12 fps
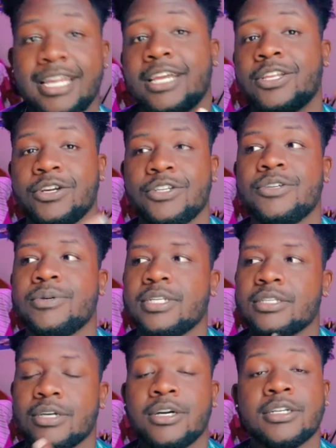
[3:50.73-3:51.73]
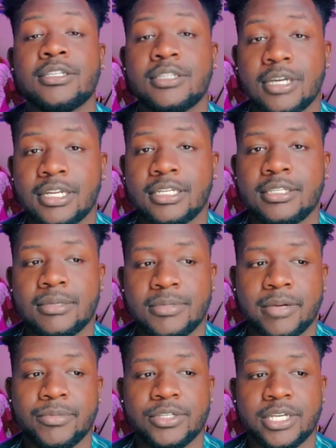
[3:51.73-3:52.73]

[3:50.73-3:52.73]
that I learned doing the Art Study September